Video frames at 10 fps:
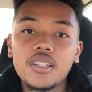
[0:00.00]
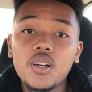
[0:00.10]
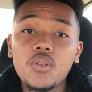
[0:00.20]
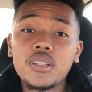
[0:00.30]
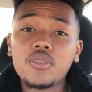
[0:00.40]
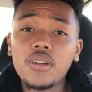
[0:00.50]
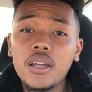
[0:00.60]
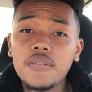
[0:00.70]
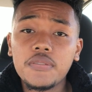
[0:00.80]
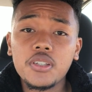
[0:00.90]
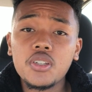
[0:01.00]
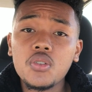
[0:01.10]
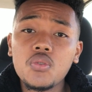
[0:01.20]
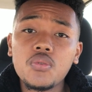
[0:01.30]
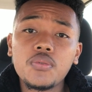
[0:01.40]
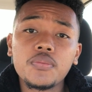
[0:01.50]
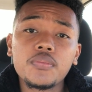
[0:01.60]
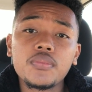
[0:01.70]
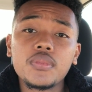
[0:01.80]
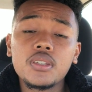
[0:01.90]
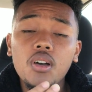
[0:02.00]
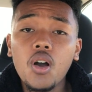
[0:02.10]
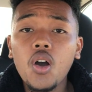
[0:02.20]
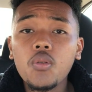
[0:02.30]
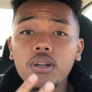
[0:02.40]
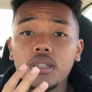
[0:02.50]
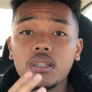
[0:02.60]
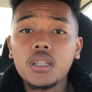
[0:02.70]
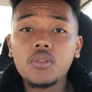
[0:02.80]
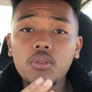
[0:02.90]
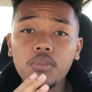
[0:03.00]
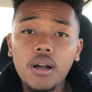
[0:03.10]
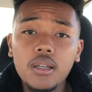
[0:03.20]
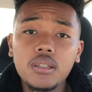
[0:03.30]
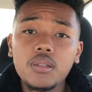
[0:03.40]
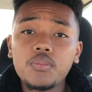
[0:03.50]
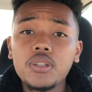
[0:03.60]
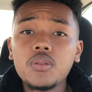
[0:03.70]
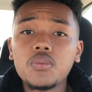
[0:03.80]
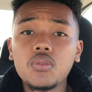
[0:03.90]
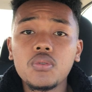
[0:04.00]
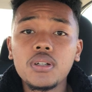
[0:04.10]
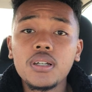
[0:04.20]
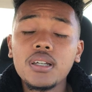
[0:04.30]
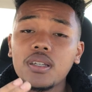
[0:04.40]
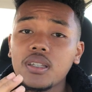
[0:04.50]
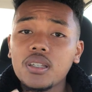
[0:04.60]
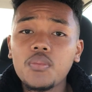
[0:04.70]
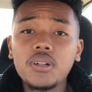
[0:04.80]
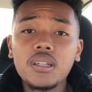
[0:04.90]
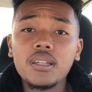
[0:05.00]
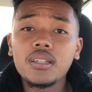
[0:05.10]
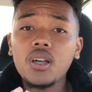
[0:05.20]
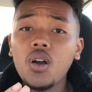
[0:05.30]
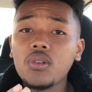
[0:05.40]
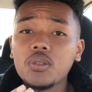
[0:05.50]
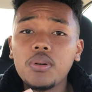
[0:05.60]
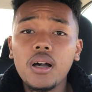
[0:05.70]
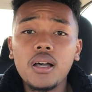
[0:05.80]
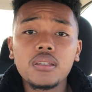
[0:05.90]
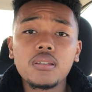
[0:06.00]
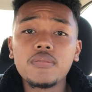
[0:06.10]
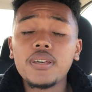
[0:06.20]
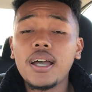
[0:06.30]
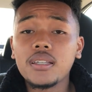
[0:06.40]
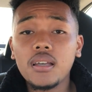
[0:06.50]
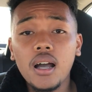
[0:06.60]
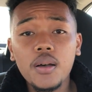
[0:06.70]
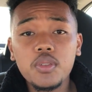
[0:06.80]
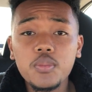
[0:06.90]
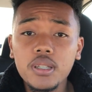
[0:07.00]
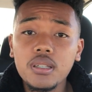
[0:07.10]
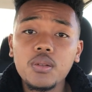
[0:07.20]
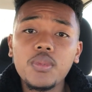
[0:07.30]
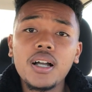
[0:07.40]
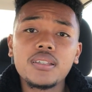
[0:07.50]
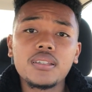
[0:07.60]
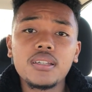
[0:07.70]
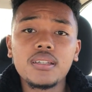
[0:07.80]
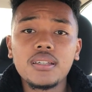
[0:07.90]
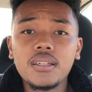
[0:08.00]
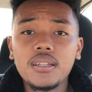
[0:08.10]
So it's great for you to always stick with positive people. Somebody that's always positive, that has an optimistic mindset.